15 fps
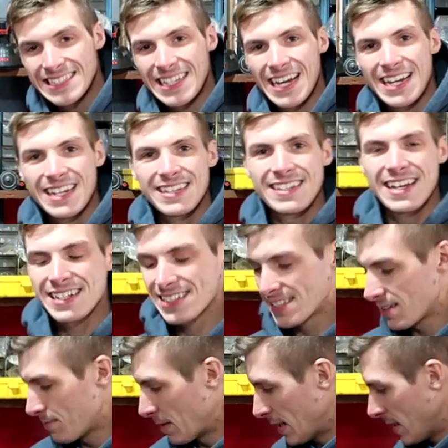Danny
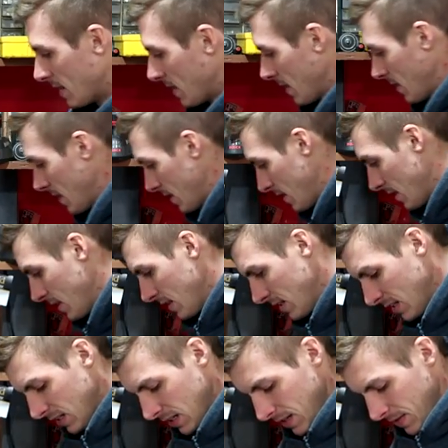texted me.
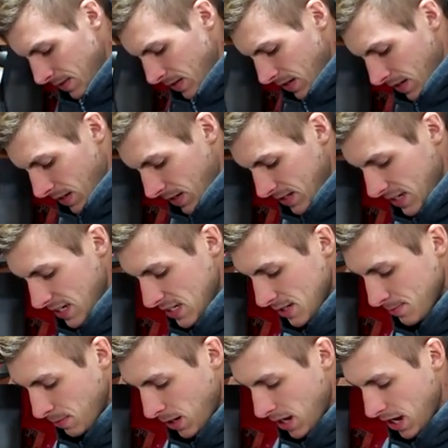He says
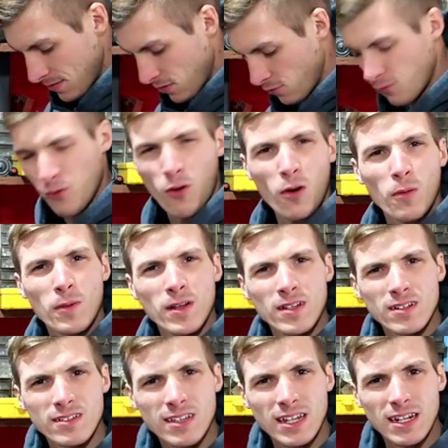he might have a
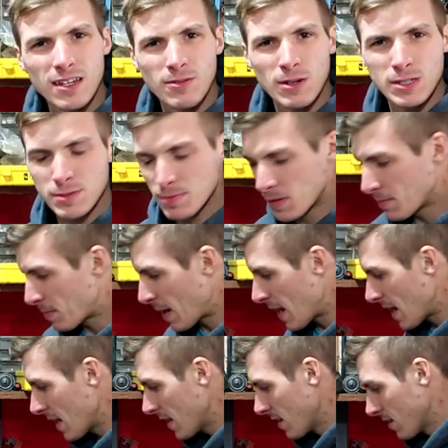four-wheeler that he wants me to
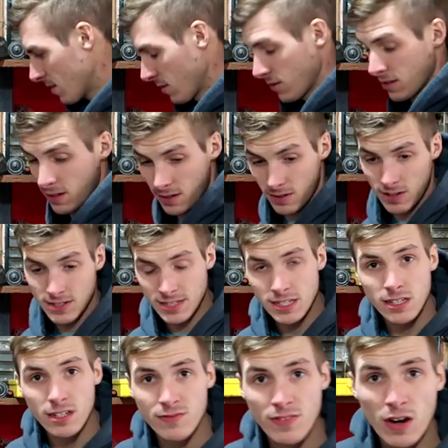buy, or, or a
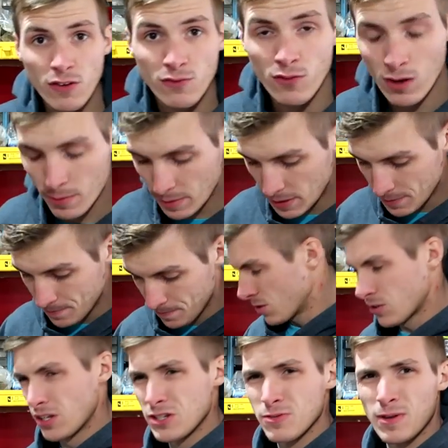deal he found for me.
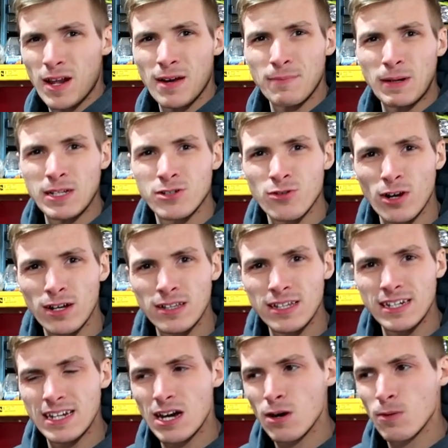So I just want to have my truck cleaned